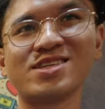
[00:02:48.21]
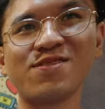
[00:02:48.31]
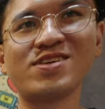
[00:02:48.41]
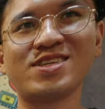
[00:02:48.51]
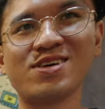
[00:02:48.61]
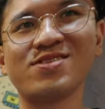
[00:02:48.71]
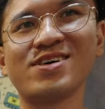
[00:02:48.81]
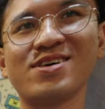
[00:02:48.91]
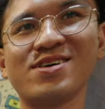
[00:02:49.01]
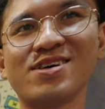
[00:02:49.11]
Surface
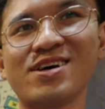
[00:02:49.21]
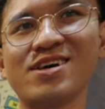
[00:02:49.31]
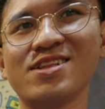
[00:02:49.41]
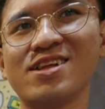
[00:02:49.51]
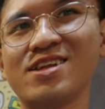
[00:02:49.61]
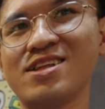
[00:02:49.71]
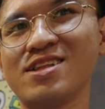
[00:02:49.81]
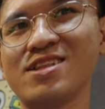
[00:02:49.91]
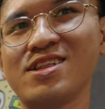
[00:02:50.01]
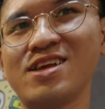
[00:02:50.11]
area higher than
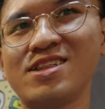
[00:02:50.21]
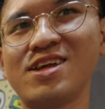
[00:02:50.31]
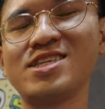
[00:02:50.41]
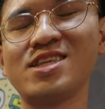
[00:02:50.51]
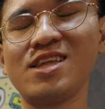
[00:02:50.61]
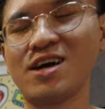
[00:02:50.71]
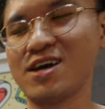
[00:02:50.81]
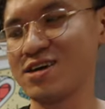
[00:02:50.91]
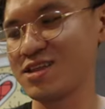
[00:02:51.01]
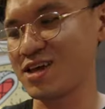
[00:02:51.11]
density
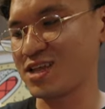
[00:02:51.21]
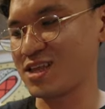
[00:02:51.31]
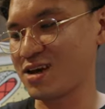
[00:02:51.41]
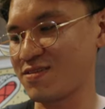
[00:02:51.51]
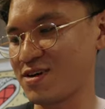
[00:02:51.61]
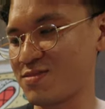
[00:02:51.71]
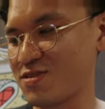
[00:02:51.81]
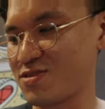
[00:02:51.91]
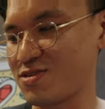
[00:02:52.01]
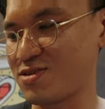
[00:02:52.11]
higher than any oh
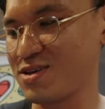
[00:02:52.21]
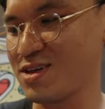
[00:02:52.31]
other.